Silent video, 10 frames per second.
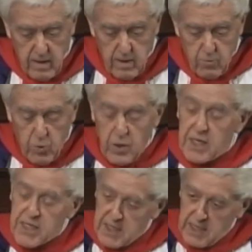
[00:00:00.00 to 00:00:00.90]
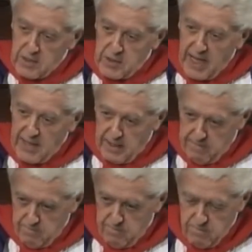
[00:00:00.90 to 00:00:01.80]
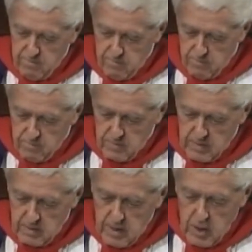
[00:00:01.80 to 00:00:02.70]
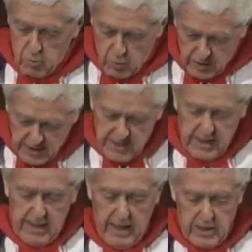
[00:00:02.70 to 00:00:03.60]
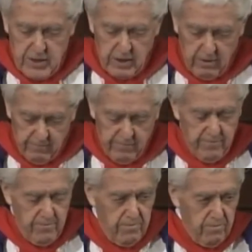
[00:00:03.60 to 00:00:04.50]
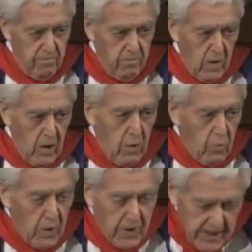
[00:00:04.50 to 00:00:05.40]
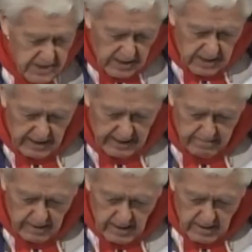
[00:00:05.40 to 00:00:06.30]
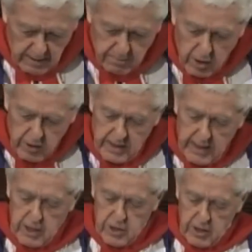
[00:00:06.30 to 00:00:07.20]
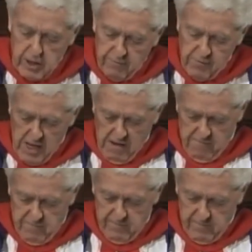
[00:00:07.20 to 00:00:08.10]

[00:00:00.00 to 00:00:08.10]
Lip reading: Releasing the other. Releasing ourselves. Releasing the blocked energy of life.